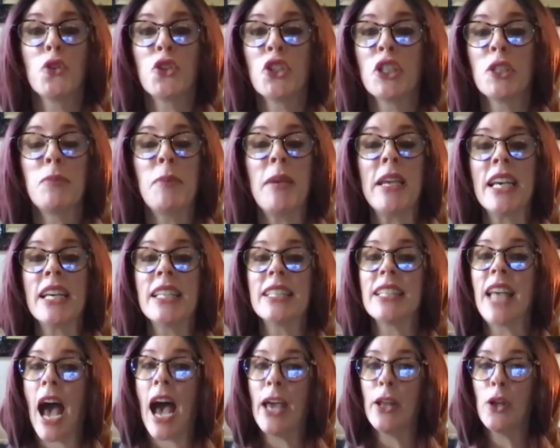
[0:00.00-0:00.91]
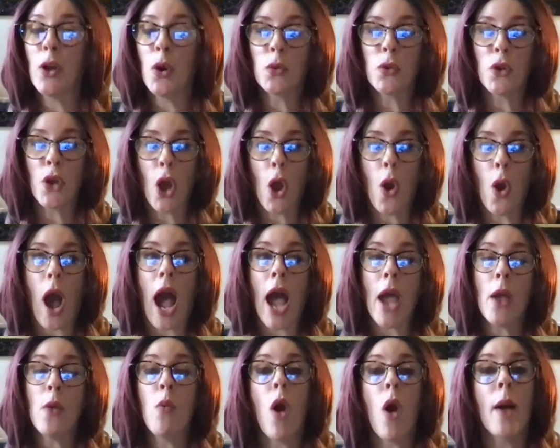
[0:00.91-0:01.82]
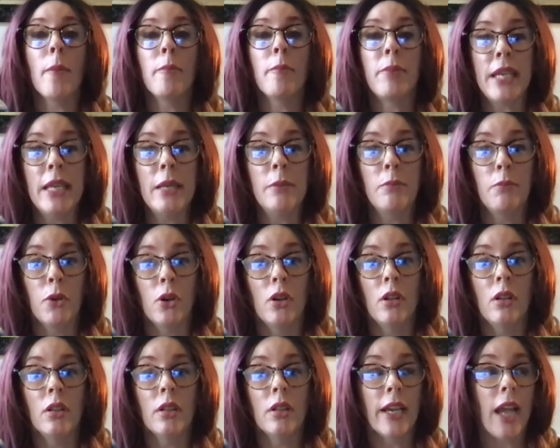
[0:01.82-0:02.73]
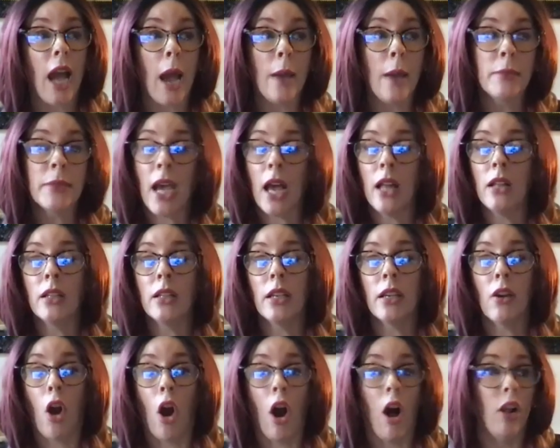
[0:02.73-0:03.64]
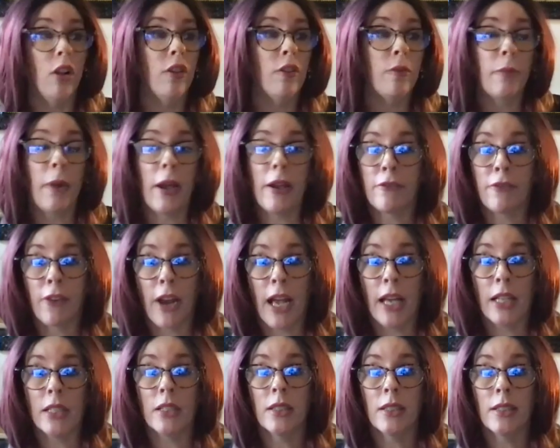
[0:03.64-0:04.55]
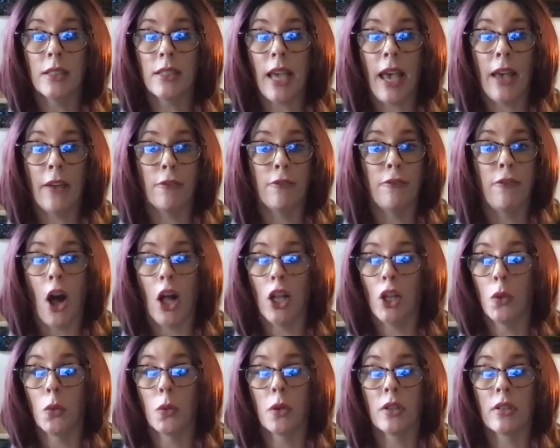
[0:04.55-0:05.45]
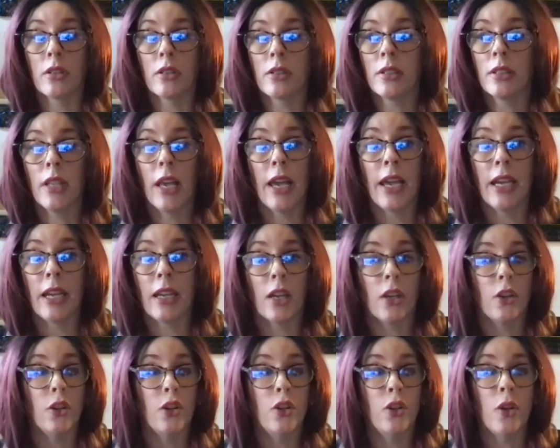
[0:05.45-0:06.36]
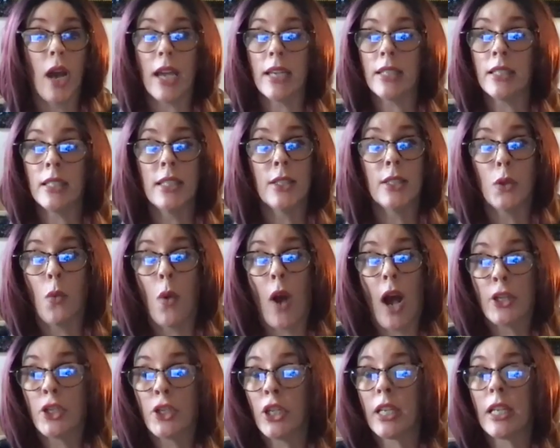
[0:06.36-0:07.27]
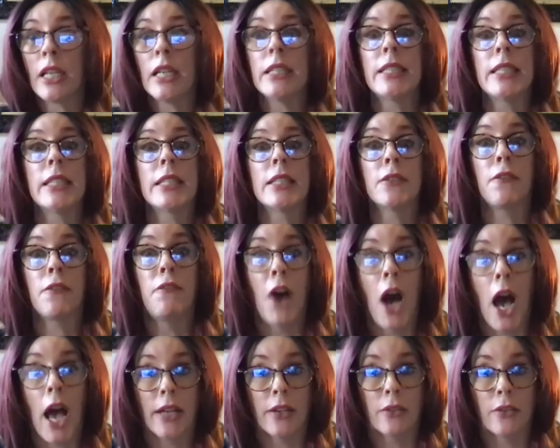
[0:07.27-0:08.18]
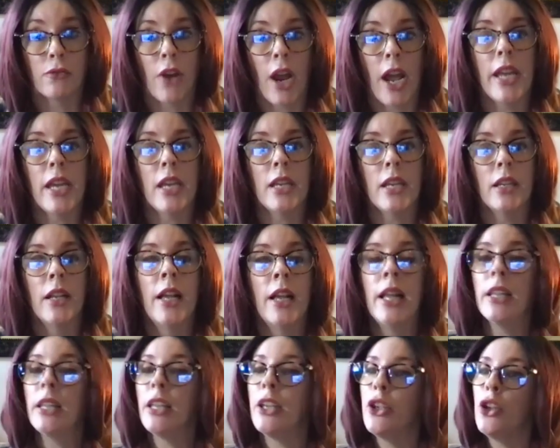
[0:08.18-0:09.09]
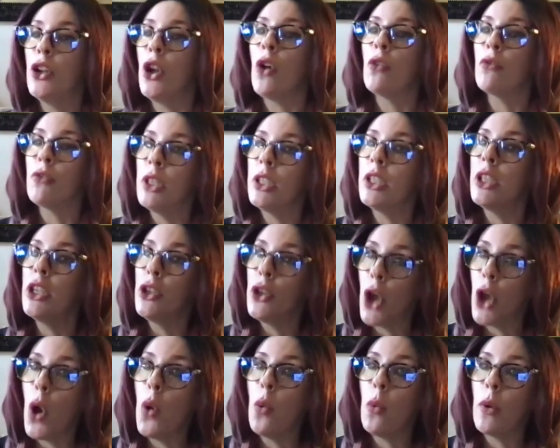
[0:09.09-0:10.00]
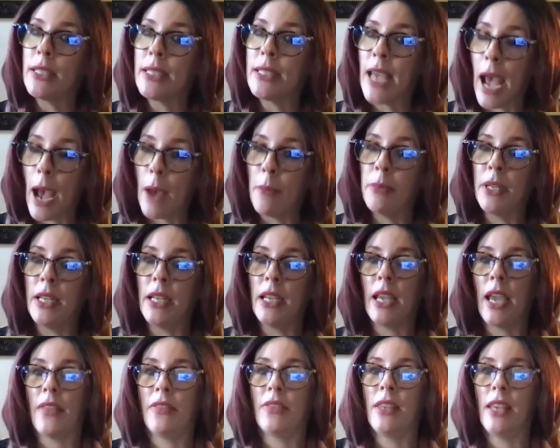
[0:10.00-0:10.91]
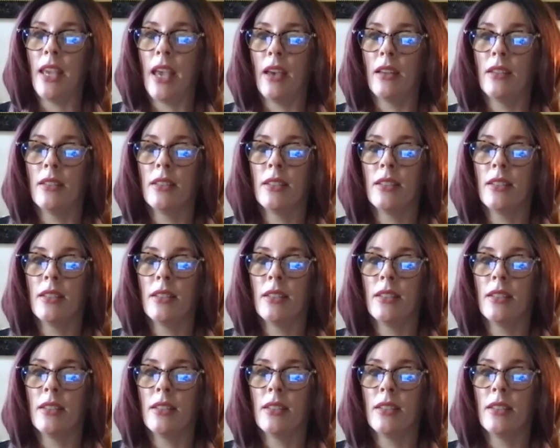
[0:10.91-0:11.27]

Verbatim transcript: Just because I don't know, I want people like I'm telling all of my friends and followers like you guys need to watch it because it's fun, right? Like you don't really know what's happening at the end.